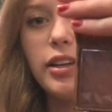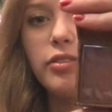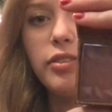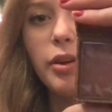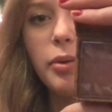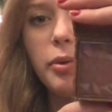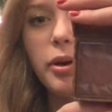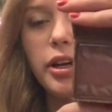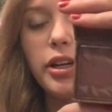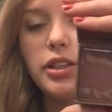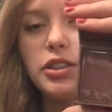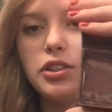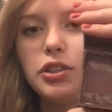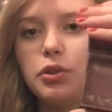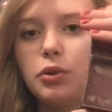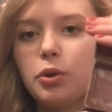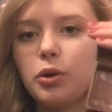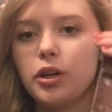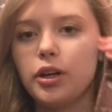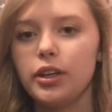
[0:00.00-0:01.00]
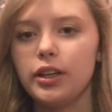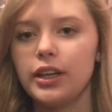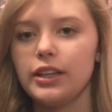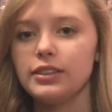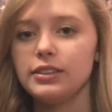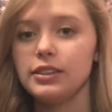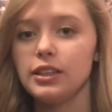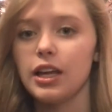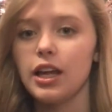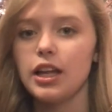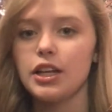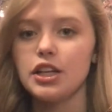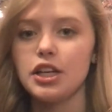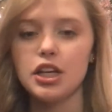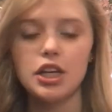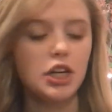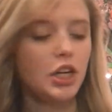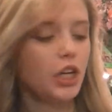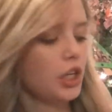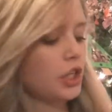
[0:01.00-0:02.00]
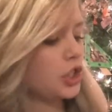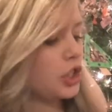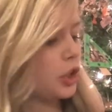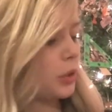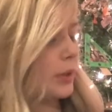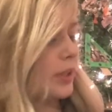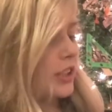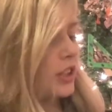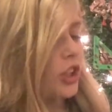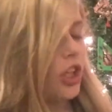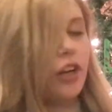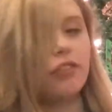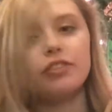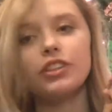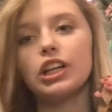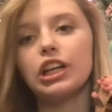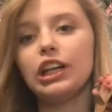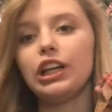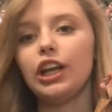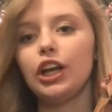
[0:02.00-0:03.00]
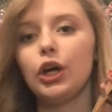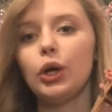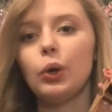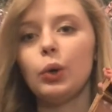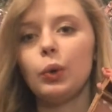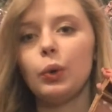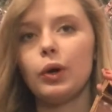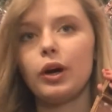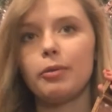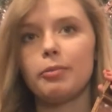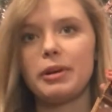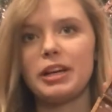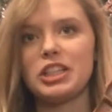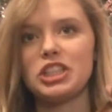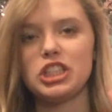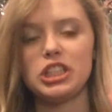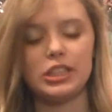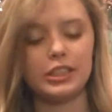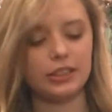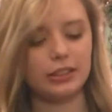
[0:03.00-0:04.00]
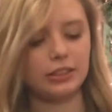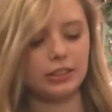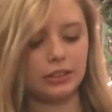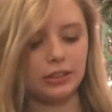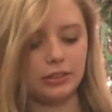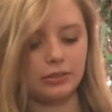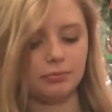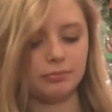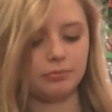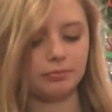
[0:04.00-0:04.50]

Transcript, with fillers: if I want it to or a nice dewy soft glow on my cheeks.